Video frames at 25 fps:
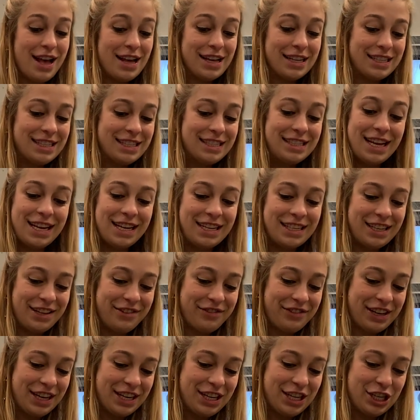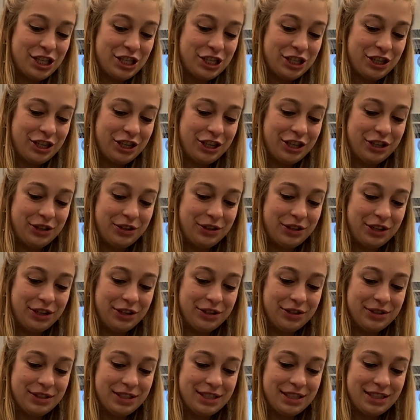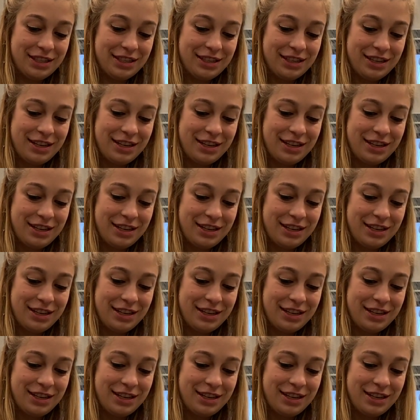scent of conditioner you use,